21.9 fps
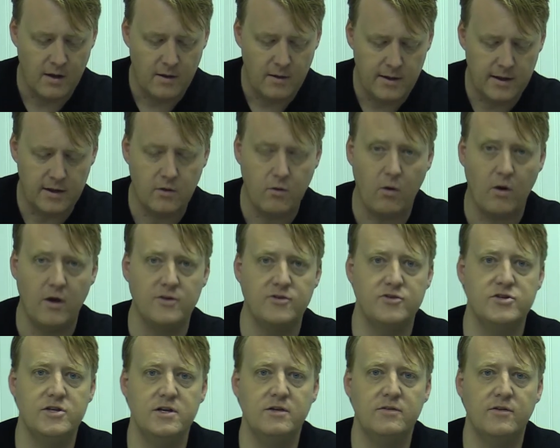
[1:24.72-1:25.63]
in
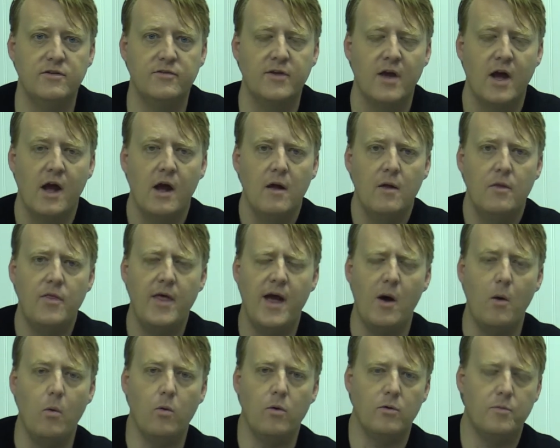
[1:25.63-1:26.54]
Christ Jesus.
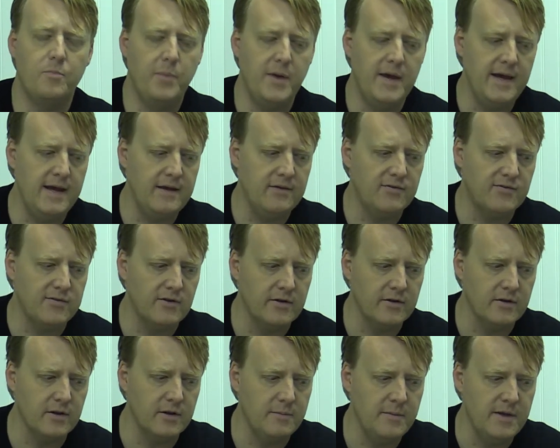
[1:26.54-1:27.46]
That word peace
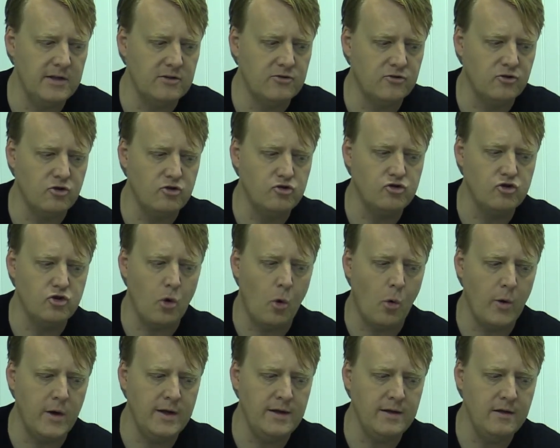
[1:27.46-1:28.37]
literally means to
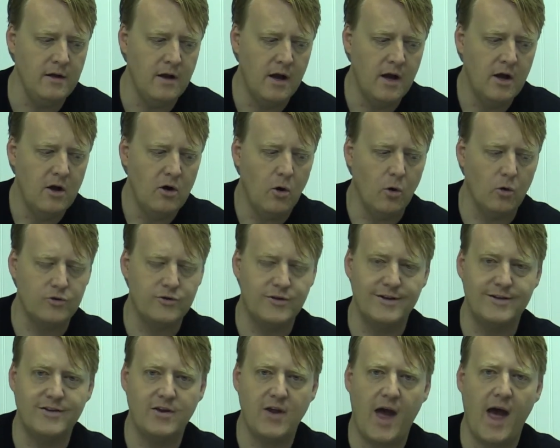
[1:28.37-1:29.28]
join or
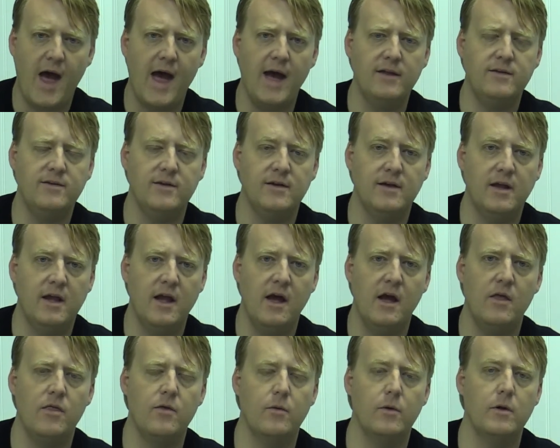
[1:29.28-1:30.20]
to tie
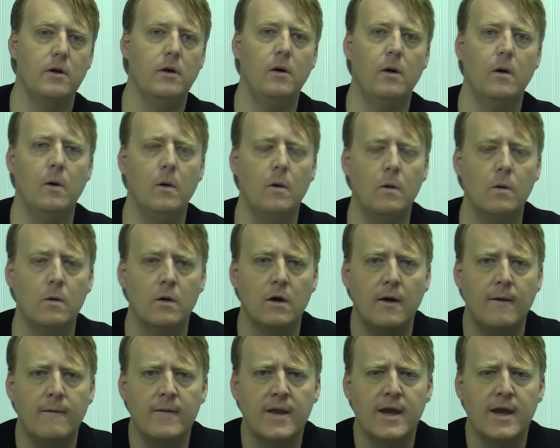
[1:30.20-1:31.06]
together in a whole.